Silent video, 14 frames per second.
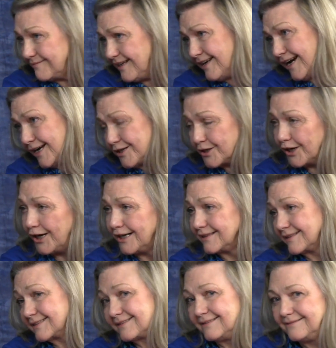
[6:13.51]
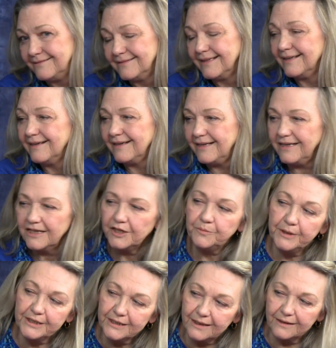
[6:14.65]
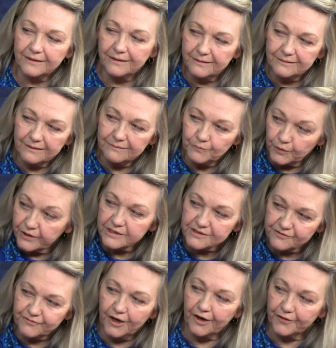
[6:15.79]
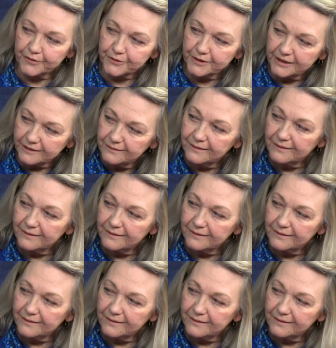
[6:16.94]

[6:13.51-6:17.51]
he had dogs, and yeah. he had been hunting and with his father. And